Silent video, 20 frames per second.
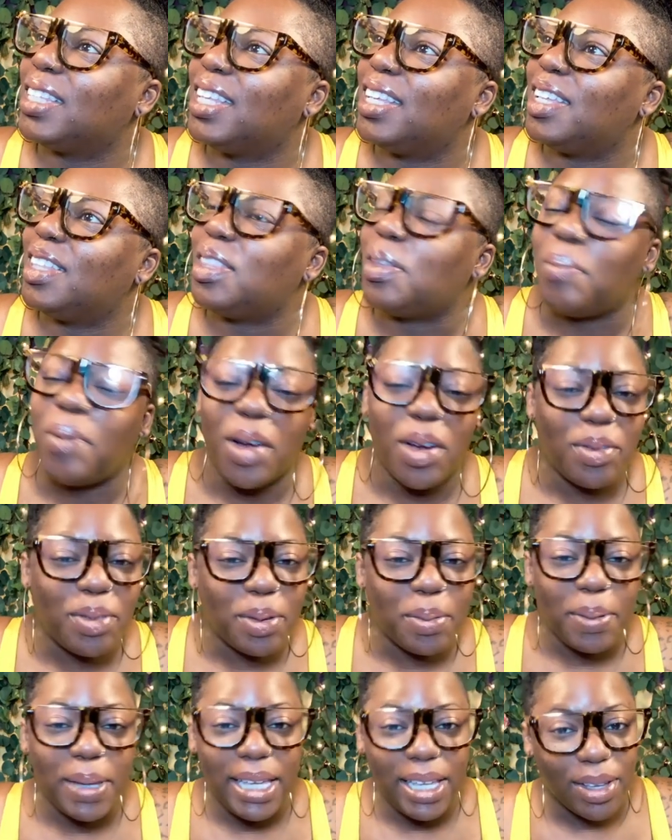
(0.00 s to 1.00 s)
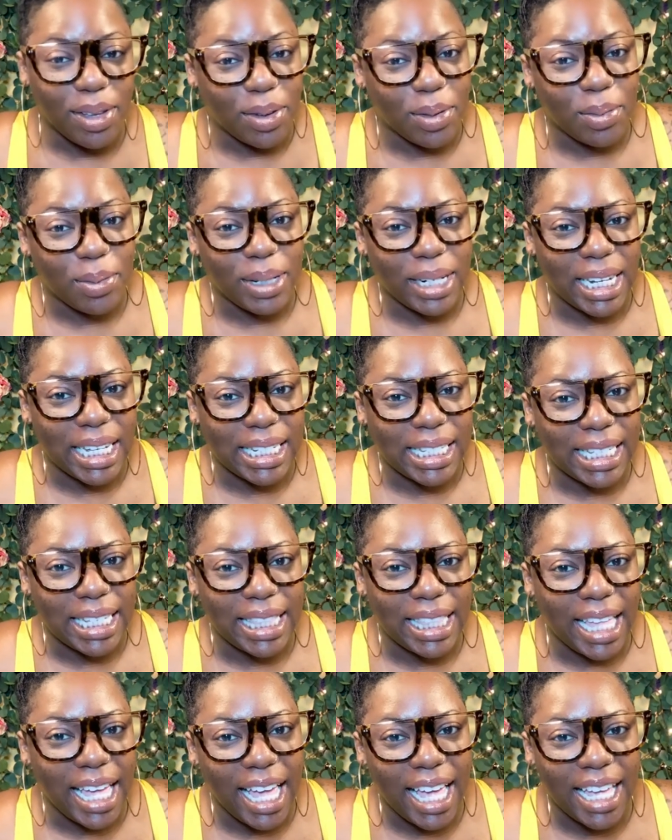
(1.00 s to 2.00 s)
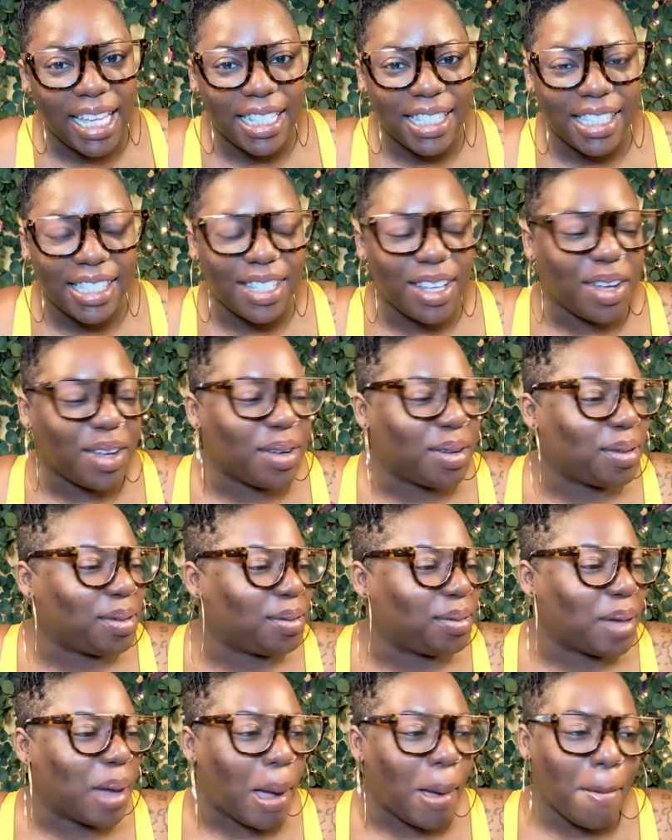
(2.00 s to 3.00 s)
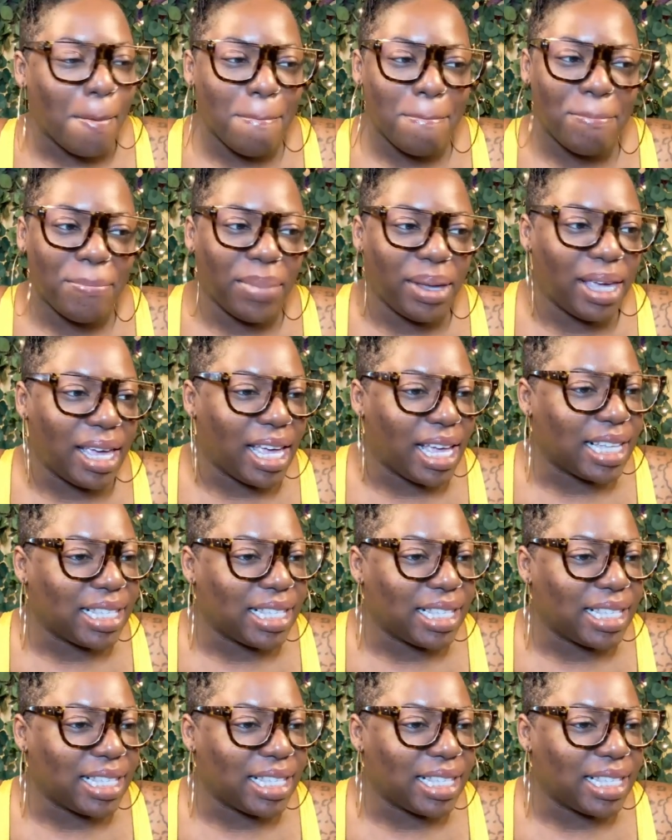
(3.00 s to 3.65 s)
the perfect peel when I did that. So yes,